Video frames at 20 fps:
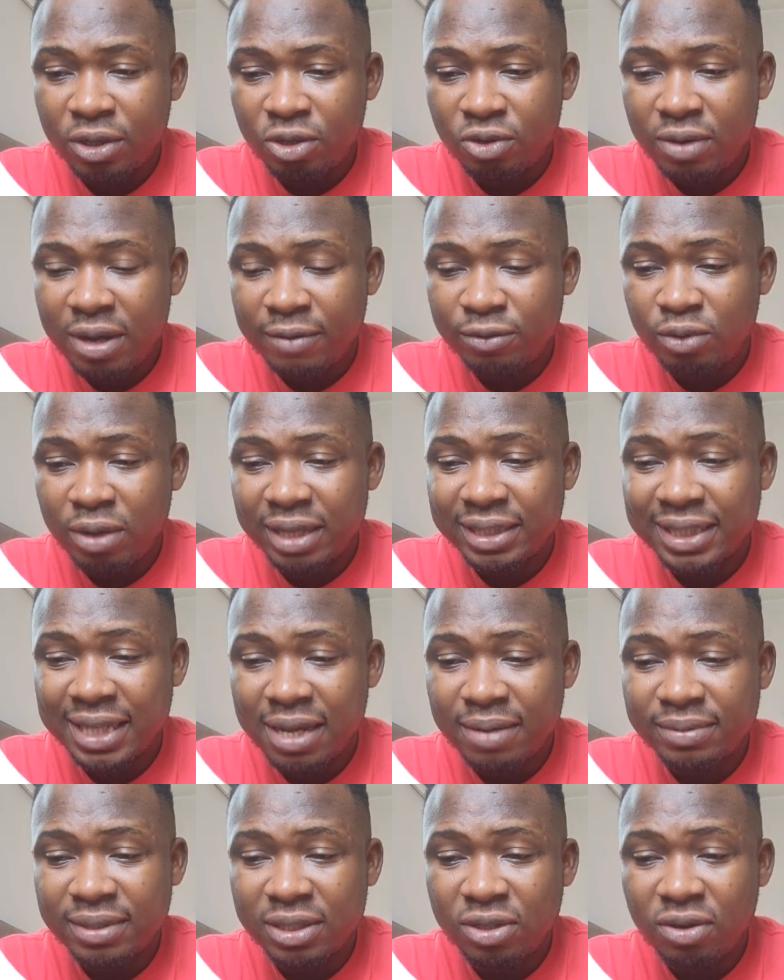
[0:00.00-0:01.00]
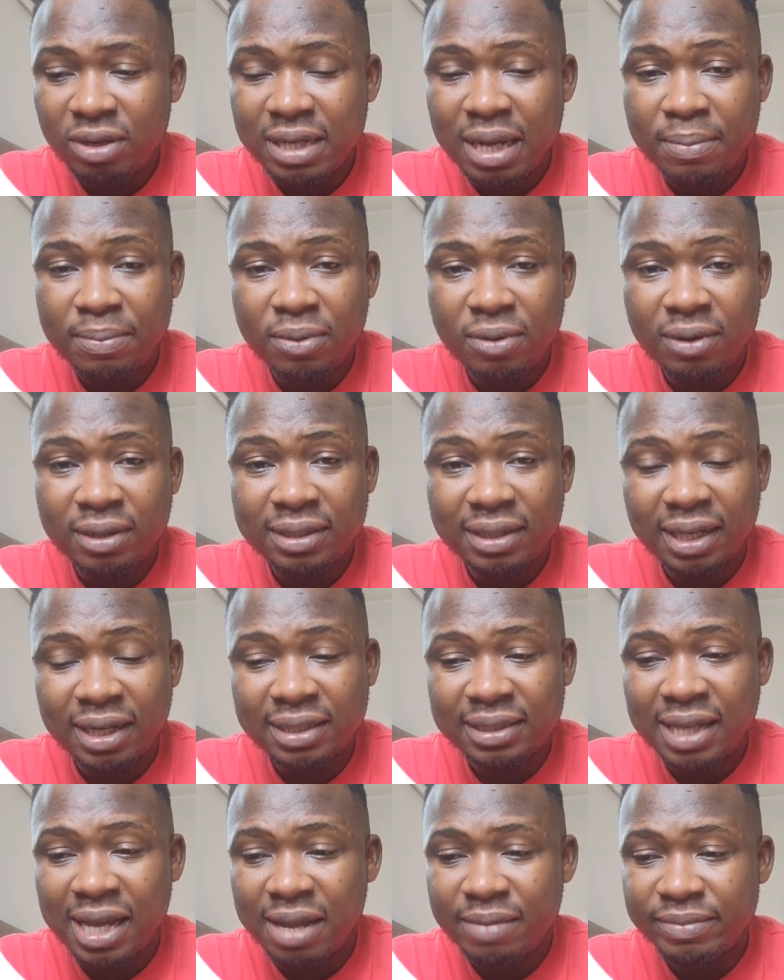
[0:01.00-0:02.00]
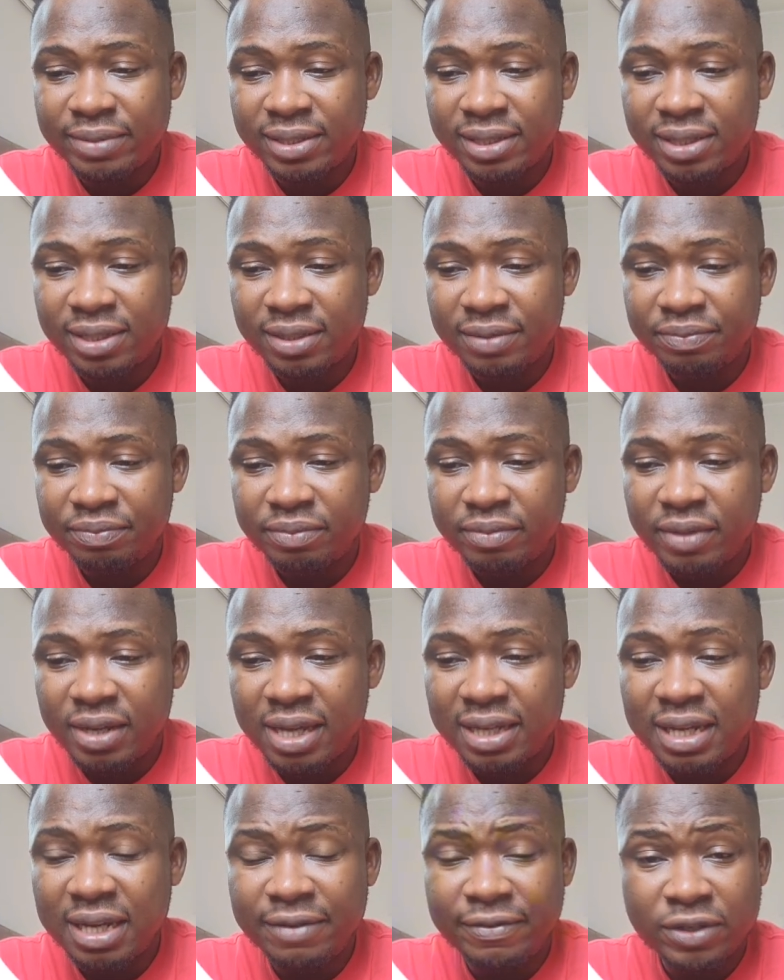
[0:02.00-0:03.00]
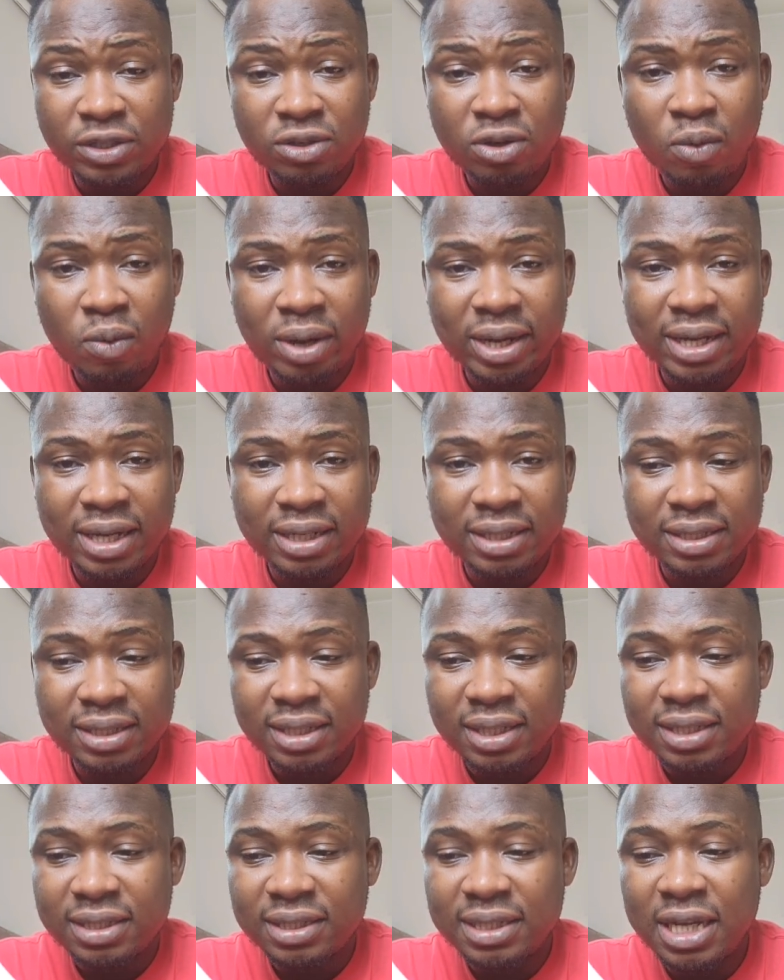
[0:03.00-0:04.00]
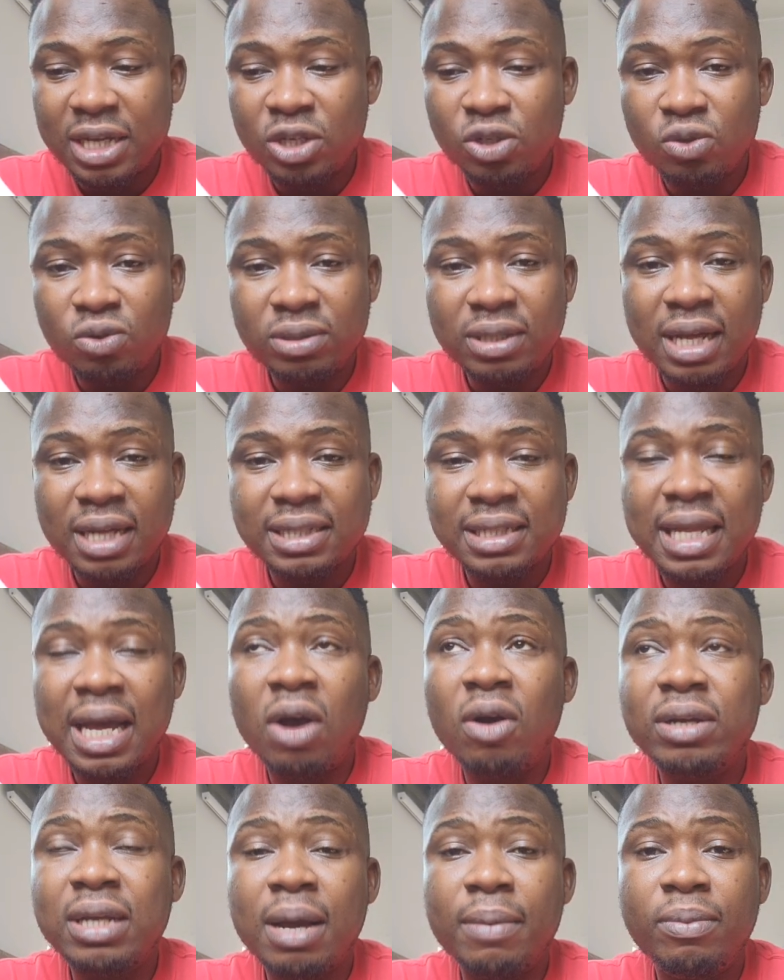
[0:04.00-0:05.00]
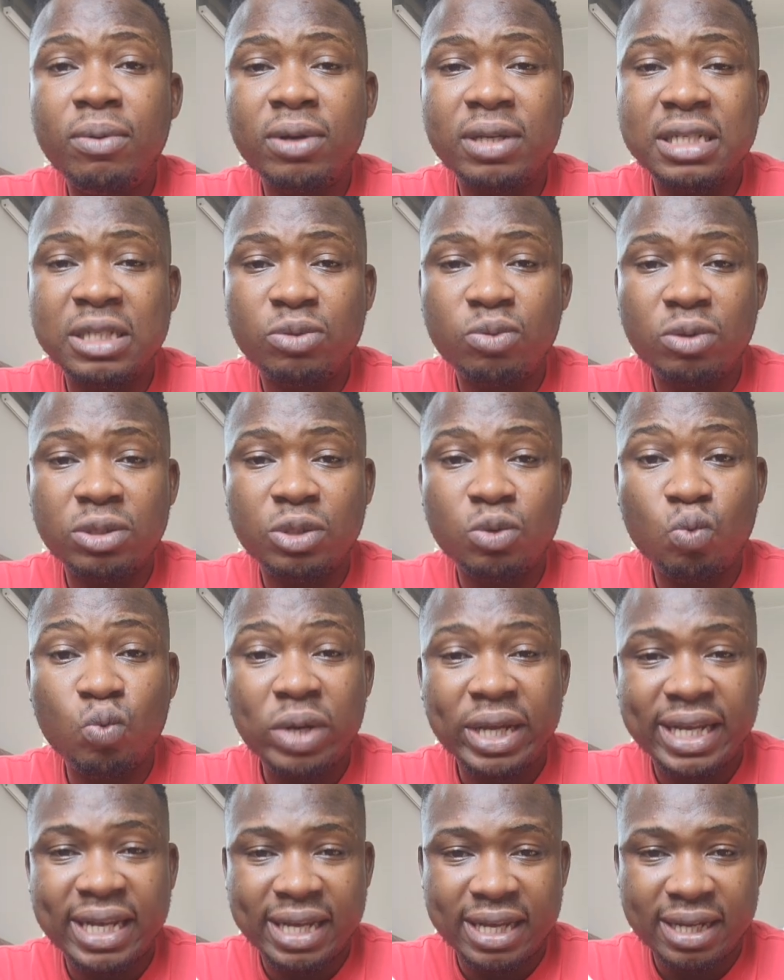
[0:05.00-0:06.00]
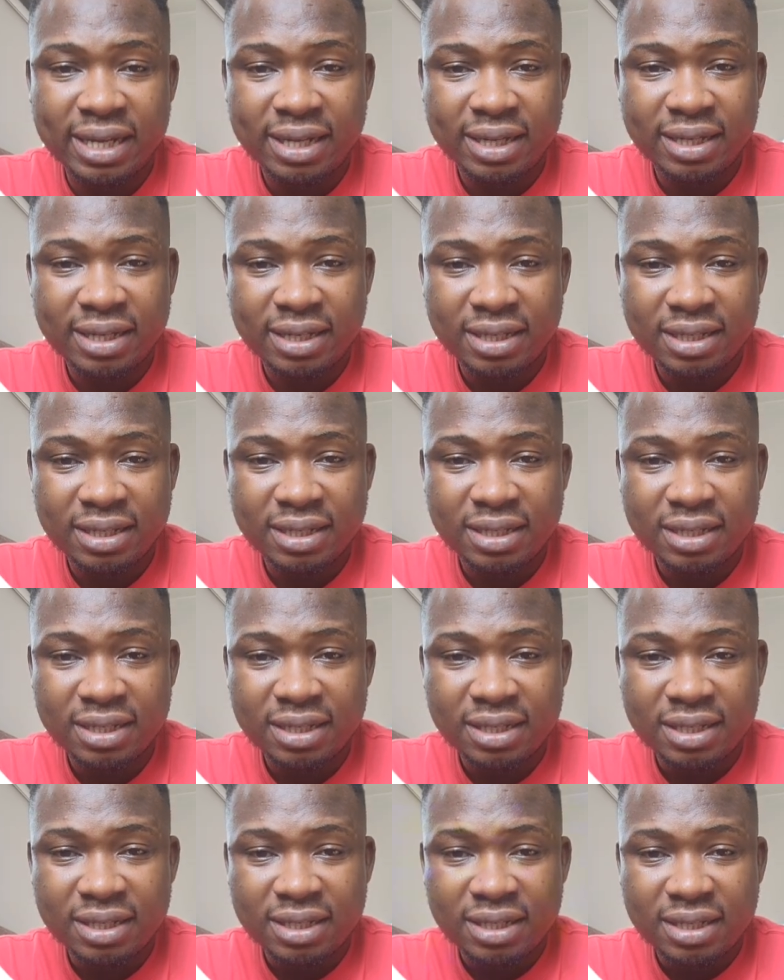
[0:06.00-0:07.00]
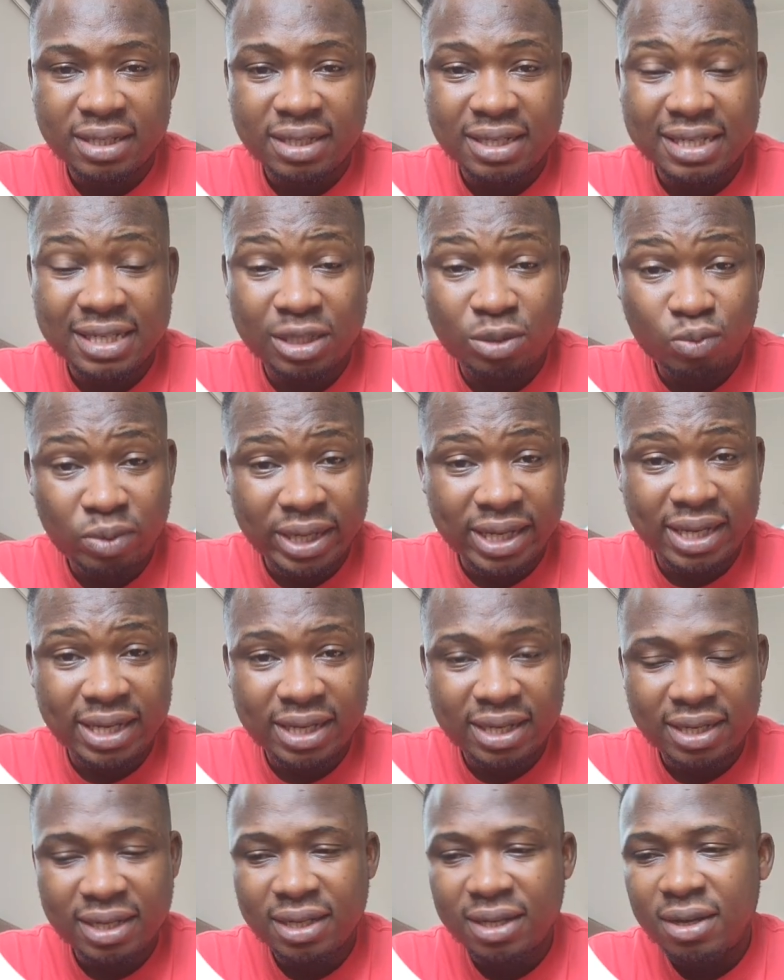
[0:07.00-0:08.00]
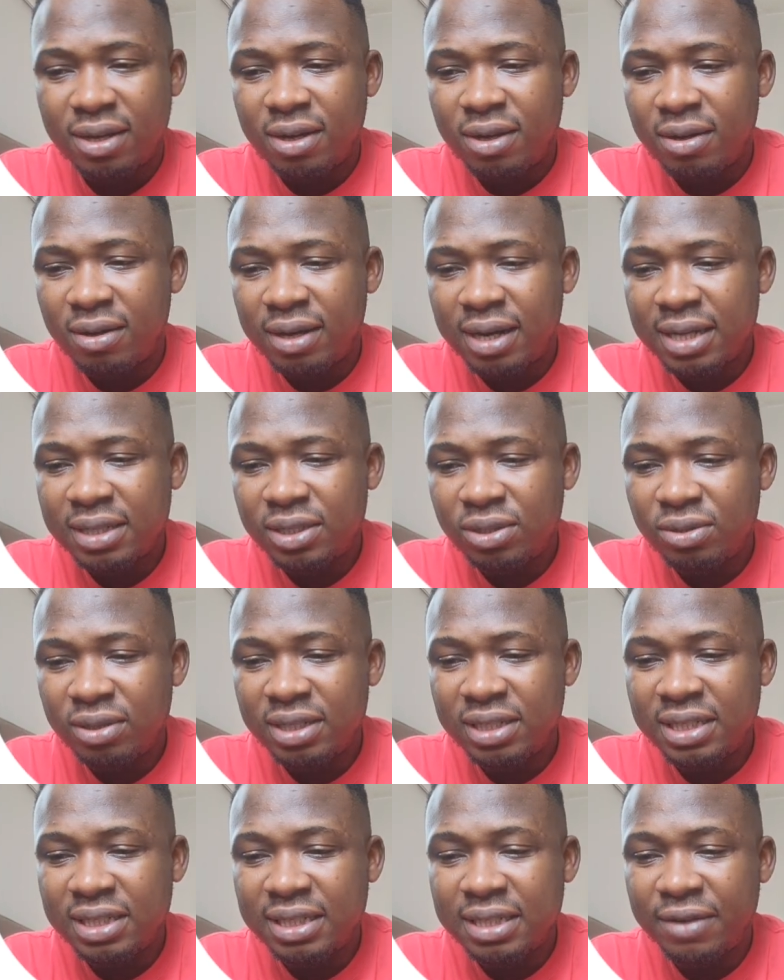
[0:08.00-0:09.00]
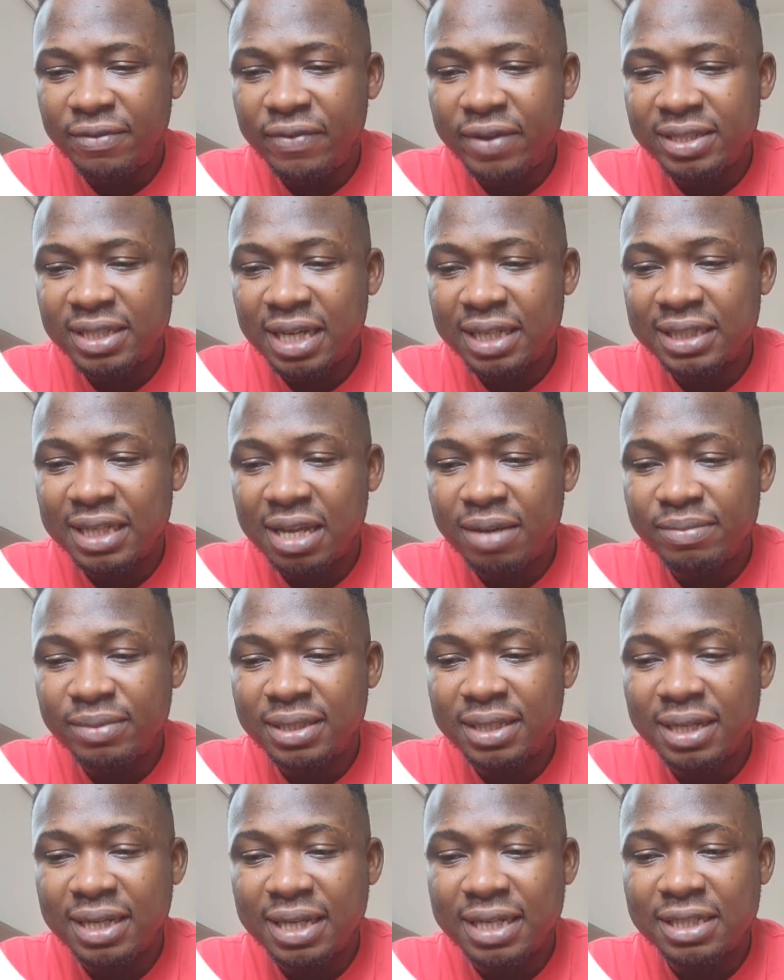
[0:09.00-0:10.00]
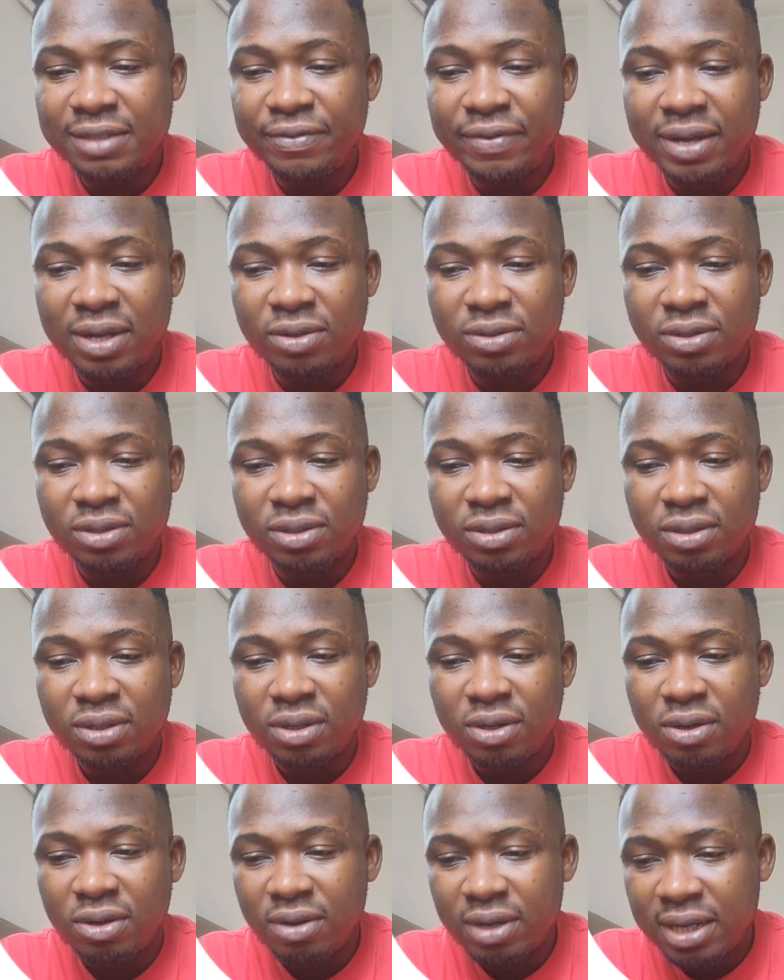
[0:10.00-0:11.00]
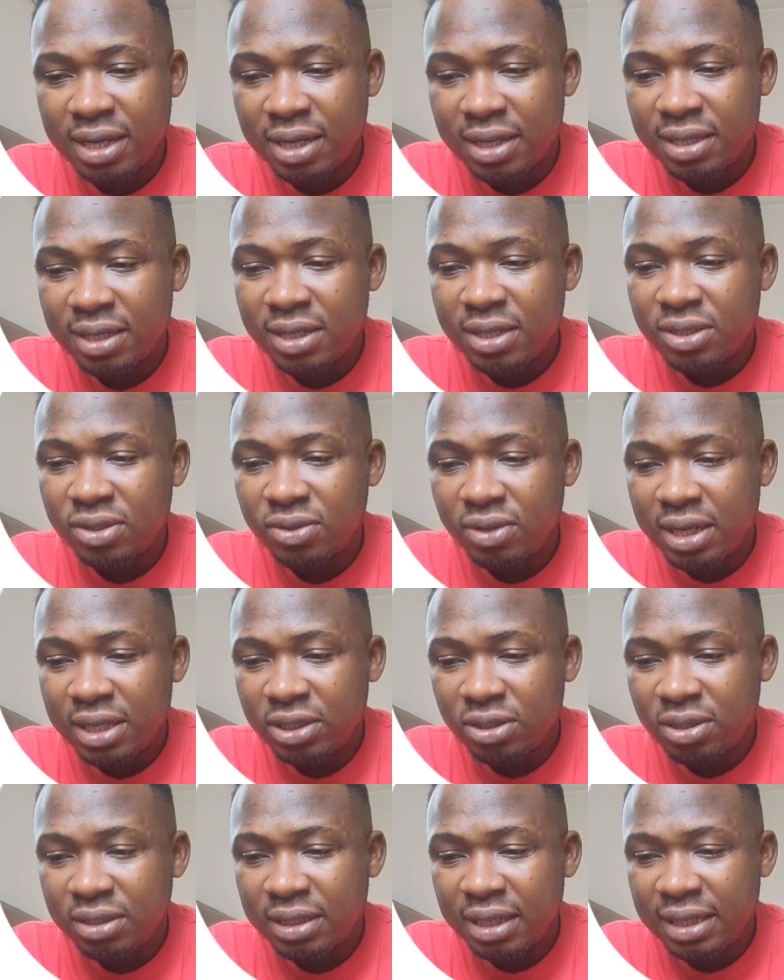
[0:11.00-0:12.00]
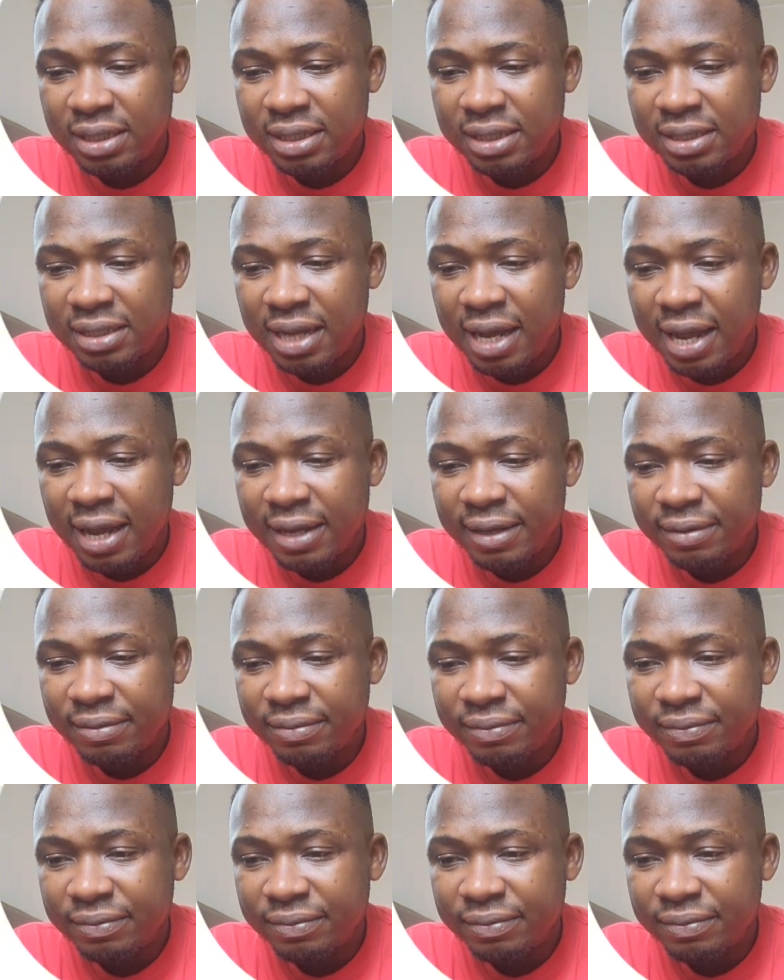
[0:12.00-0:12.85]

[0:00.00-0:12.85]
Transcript: you have to attempt the other block 3 times, and then if it's not working, then you know that that other block is what, weak. It's weak. All right, so this is the first attempt, it fails. Okay, so let's just delete this guy.